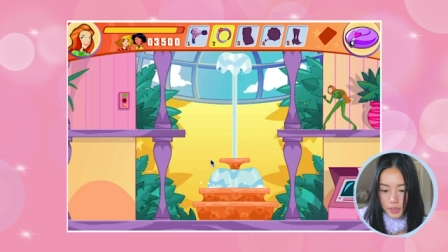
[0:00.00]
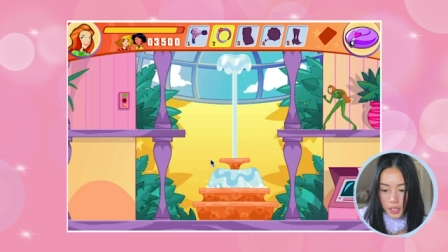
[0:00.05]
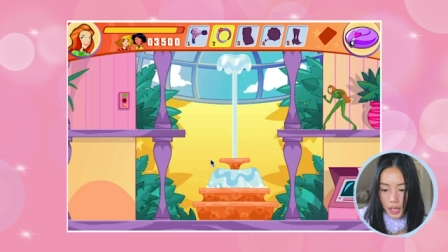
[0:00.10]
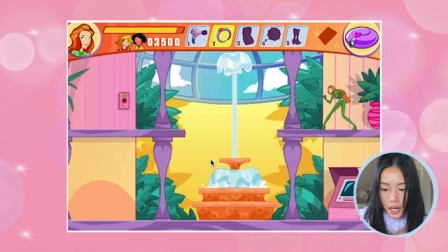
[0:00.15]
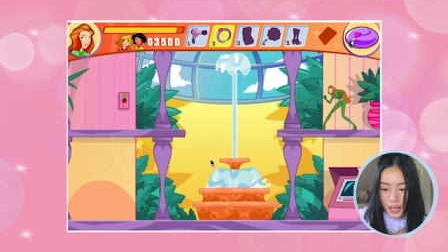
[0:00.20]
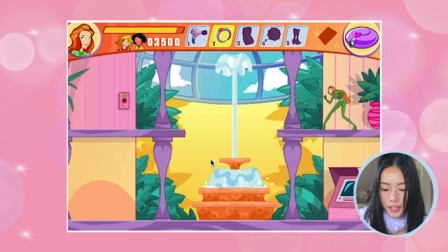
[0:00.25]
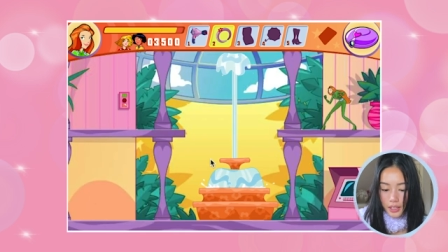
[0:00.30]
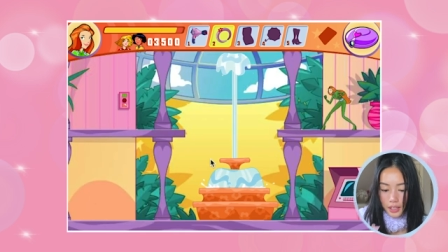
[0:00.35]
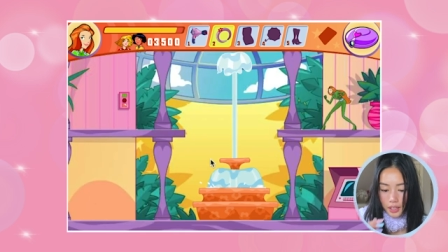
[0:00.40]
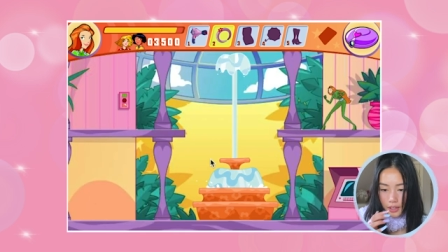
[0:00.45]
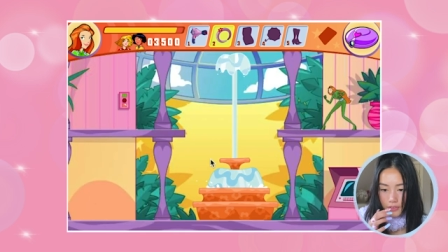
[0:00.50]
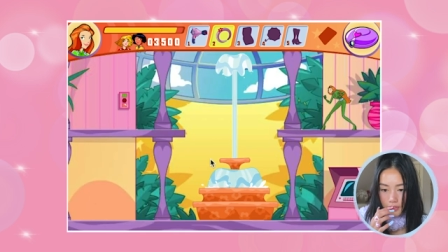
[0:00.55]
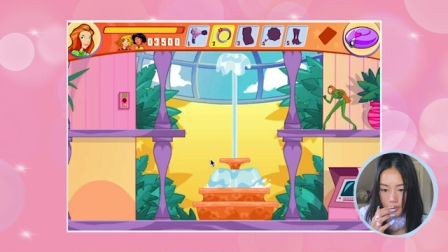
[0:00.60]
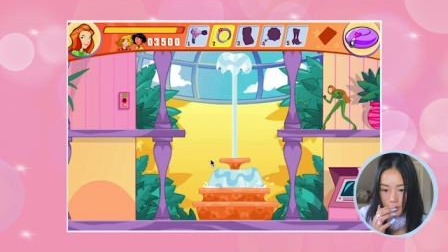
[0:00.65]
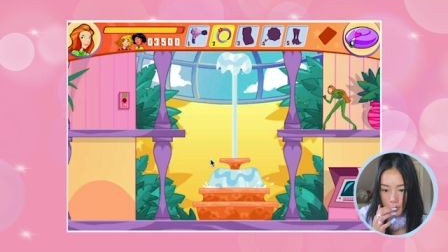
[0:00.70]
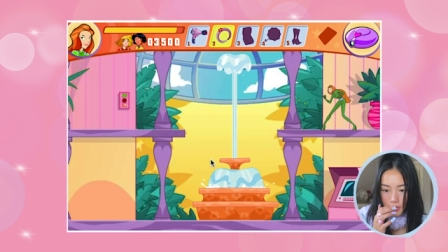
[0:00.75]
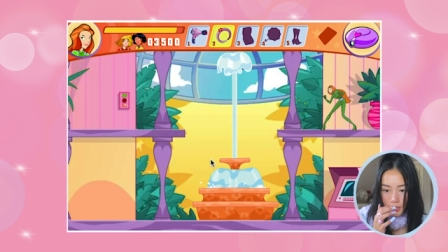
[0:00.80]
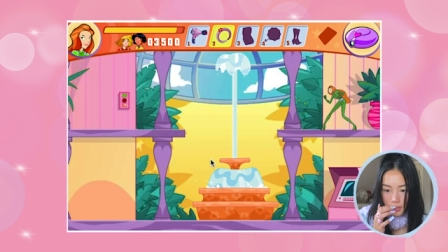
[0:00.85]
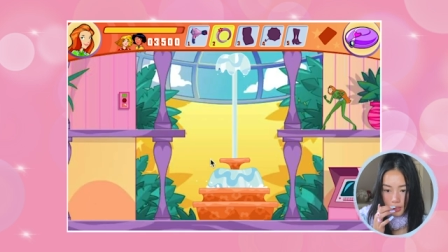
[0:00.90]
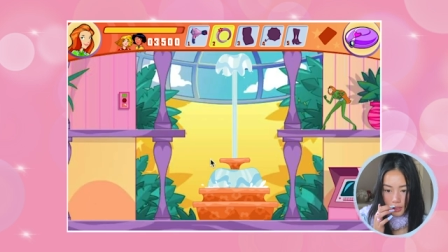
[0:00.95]
I think I have to
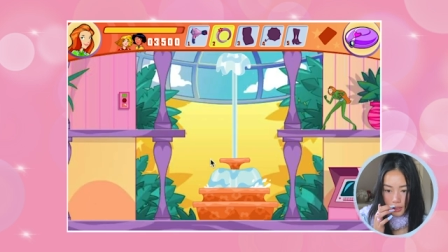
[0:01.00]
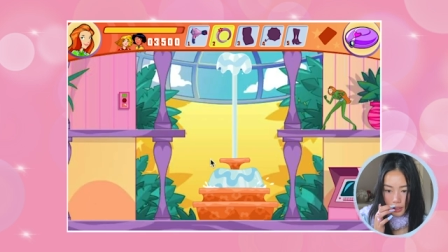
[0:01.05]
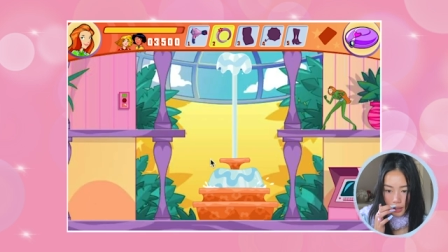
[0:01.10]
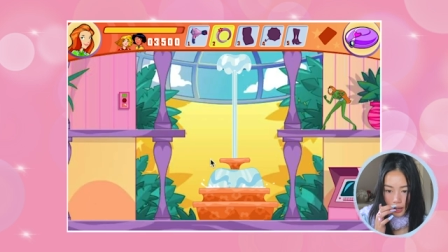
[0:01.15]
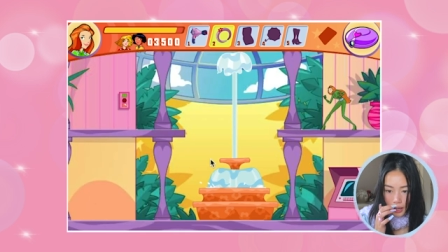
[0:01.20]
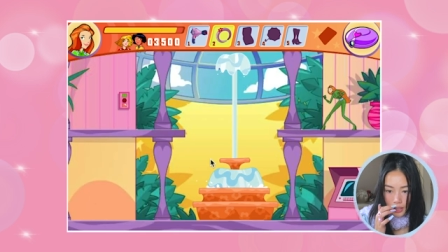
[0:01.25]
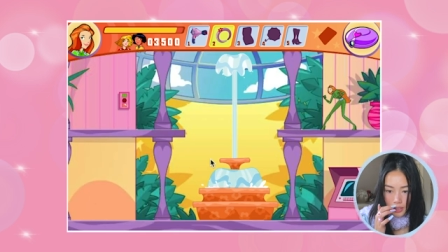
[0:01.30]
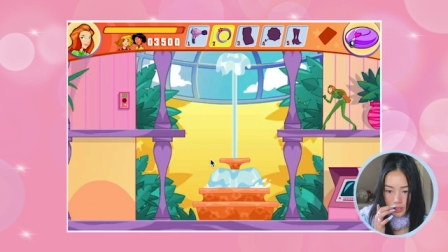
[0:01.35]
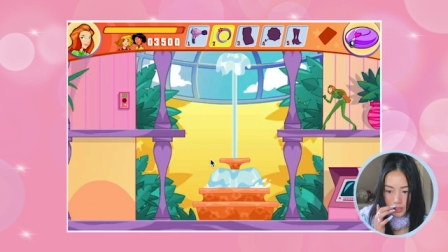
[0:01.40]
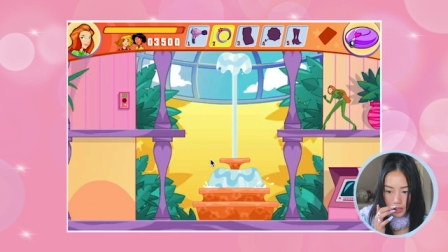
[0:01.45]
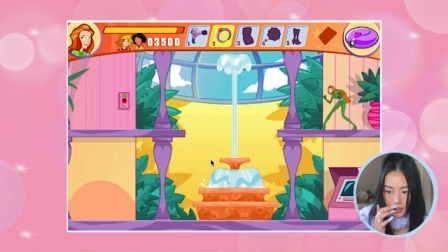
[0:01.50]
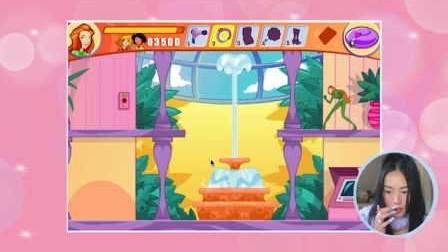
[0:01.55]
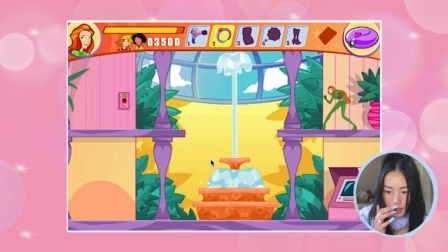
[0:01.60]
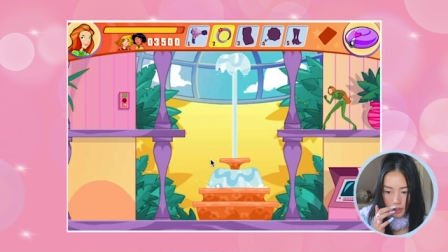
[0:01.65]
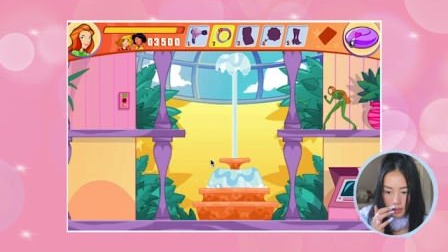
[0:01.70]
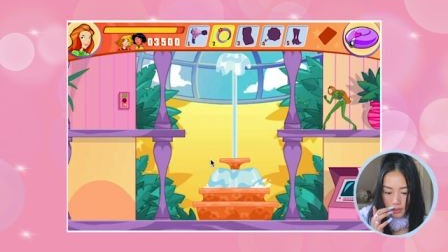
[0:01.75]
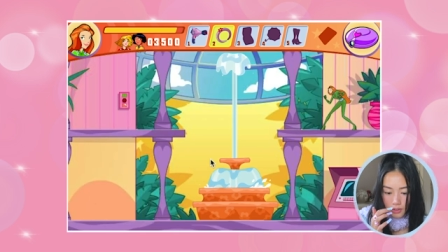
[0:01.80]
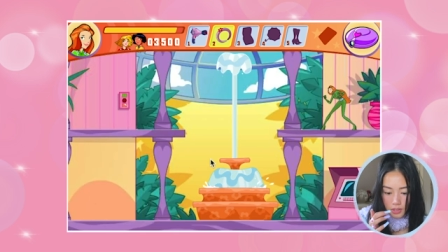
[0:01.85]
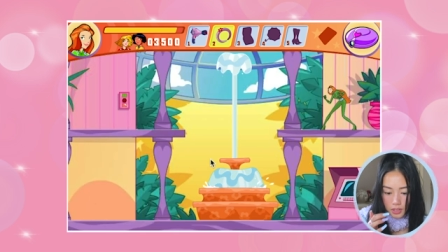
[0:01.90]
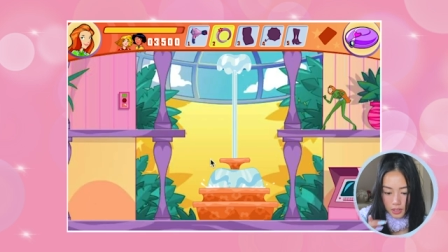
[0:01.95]
use a gadget,
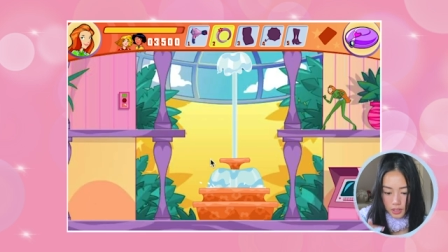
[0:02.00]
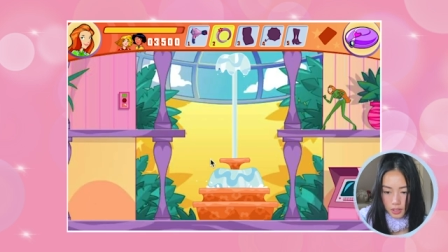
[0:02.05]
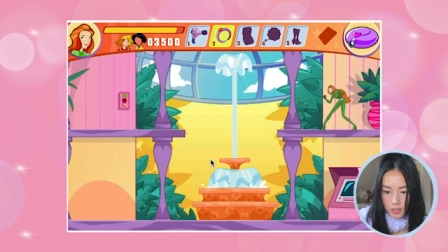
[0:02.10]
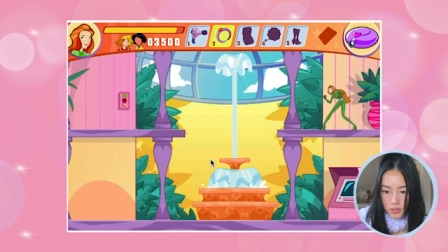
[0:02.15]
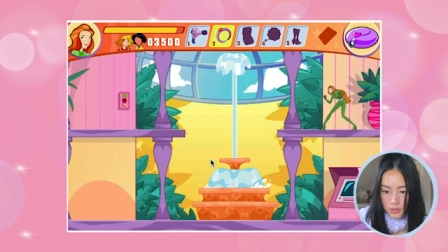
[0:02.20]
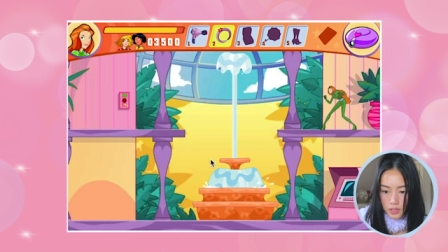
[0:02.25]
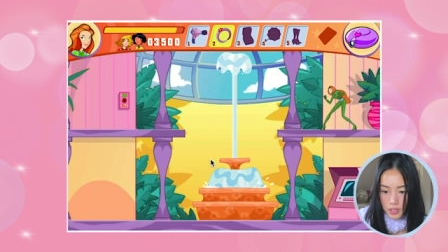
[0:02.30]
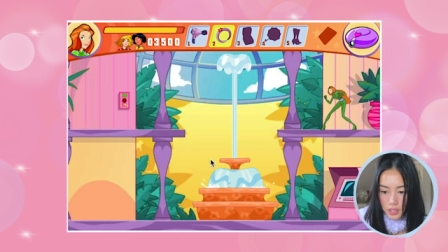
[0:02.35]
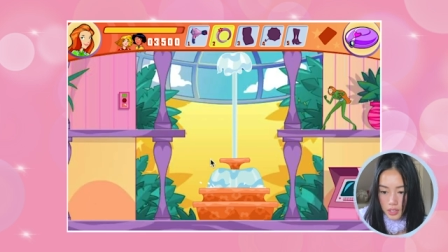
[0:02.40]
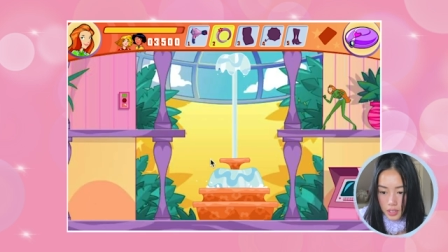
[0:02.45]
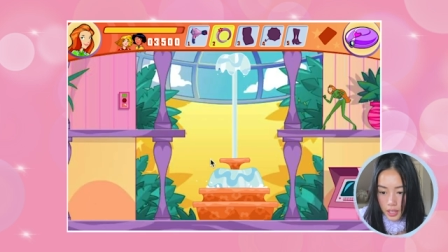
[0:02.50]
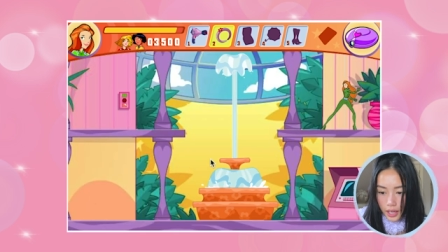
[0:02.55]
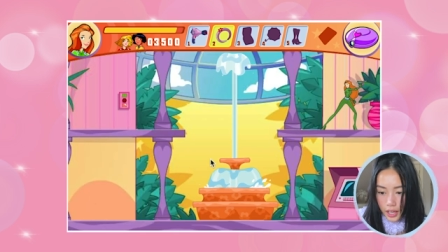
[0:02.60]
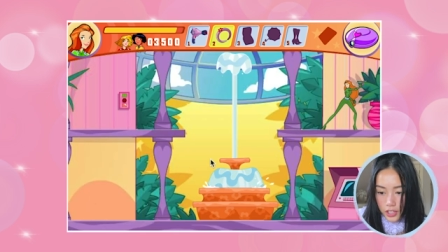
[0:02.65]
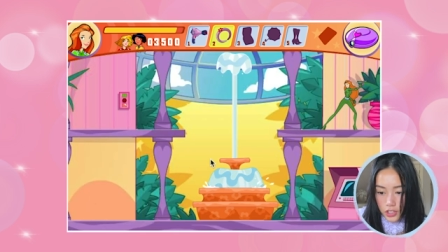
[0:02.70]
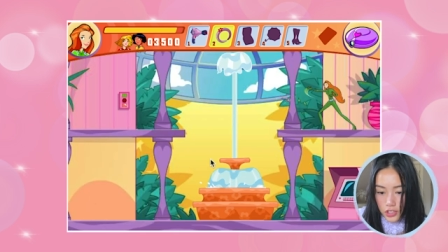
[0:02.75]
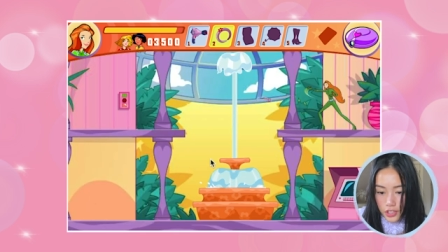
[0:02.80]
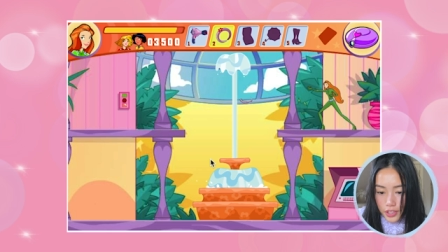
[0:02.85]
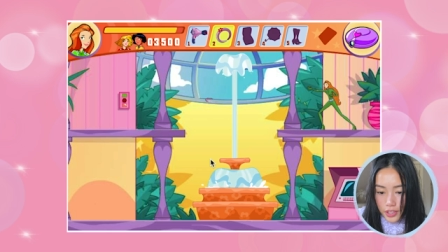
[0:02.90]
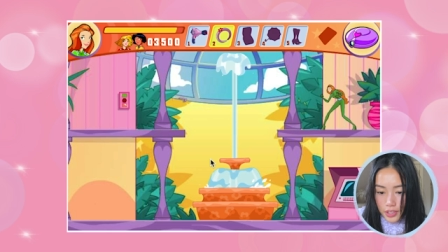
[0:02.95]
use, use this
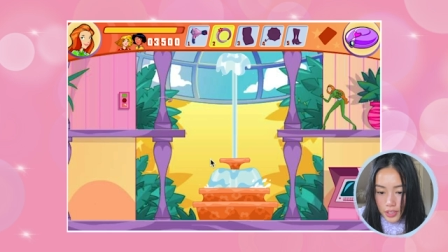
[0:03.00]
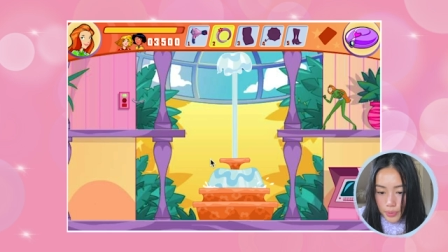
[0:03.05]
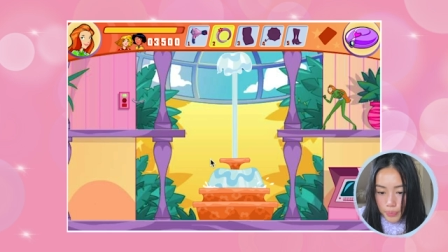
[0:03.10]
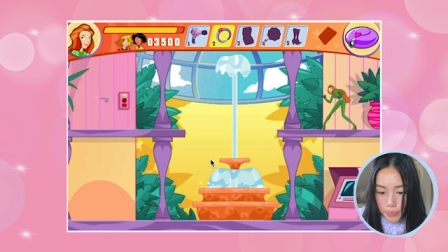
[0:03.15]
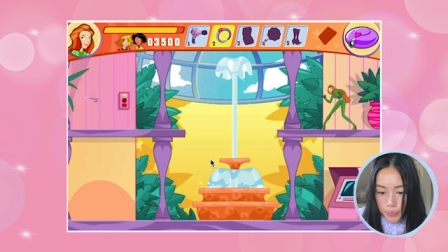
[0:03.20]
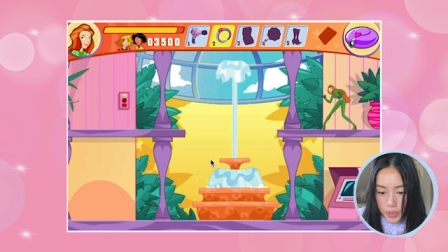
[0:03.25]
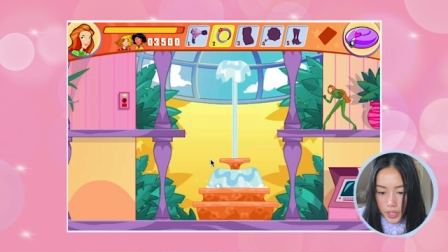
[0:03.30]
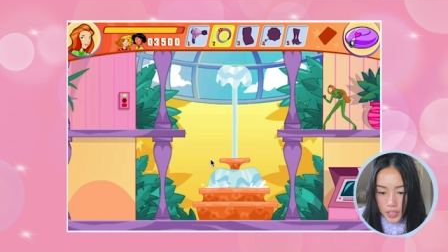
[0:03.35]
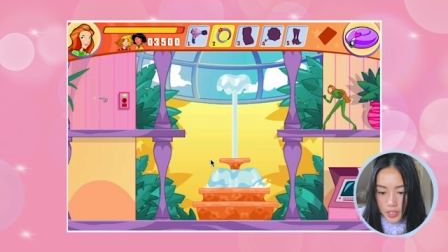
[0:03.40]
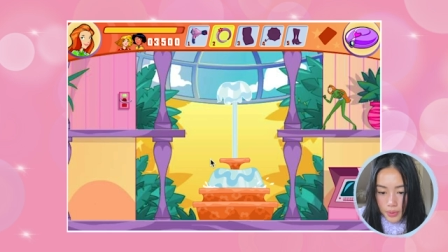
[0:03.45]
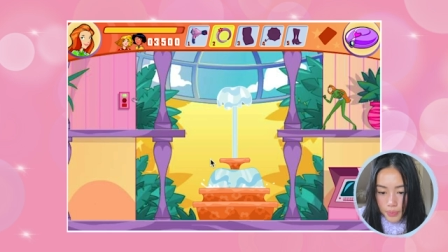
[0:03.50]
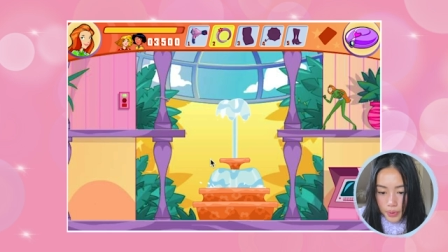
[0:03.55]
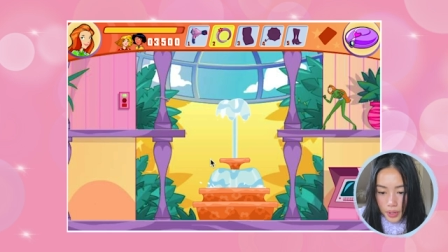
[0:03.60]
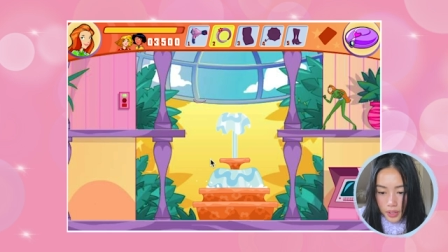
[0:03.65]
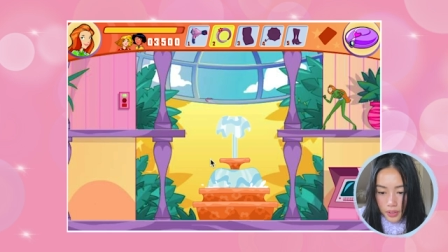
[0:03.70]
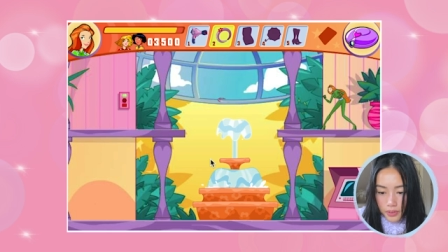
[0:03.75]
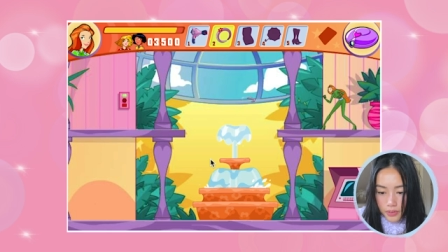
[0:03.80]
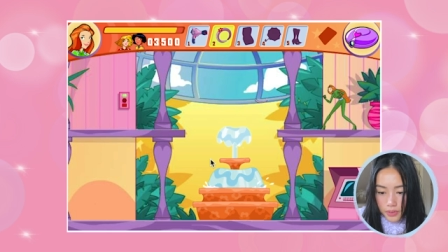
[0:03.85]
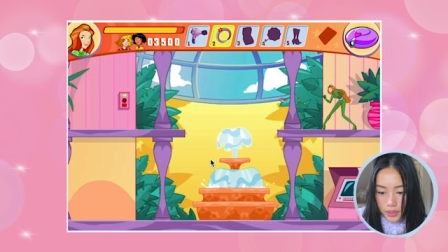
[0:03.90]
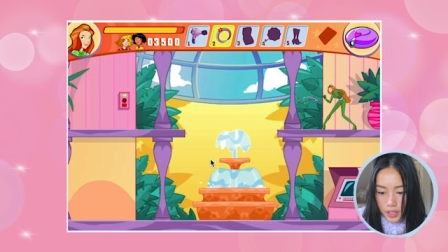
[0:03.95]
gadget to press a
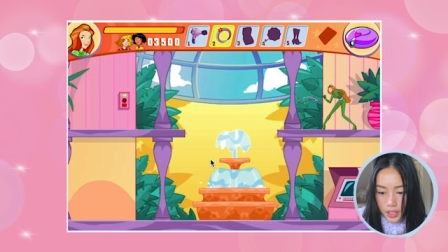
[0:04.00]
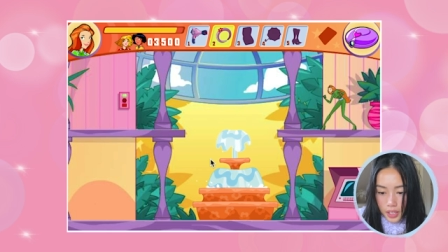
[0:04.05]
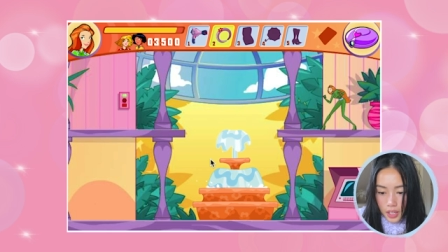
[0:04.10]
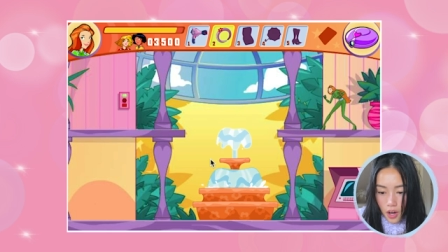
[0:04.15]
button, right?